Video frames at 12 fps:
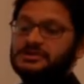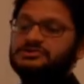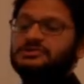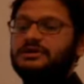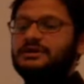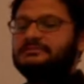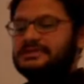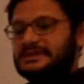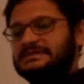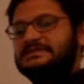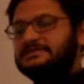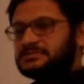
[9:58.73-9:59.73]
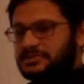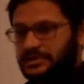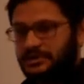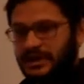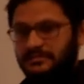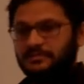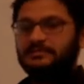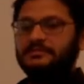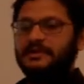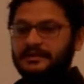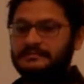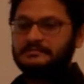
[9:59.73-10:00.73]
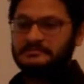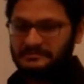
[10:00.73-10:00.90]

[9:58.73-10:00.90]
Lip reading: So I'm just, my